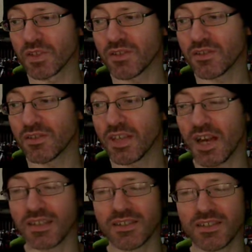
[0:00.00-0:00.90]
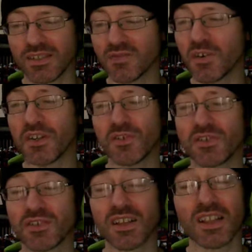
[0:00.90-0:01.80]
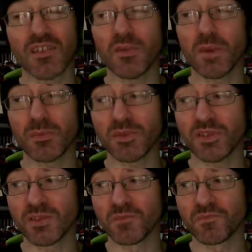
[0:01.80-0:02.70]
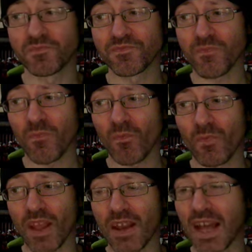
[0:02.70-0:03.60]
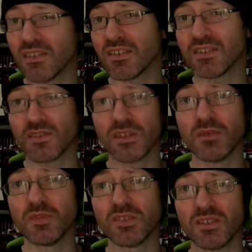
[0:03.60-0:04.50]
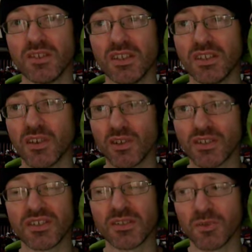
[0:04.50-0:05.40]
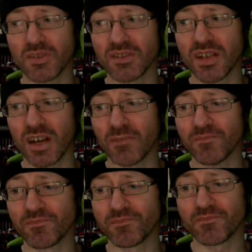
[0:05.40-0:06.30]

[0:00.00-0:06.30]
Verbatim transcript: So yeah, it's very frustrating because I love the Muppets, and I hate that they're so limited that you can only see them on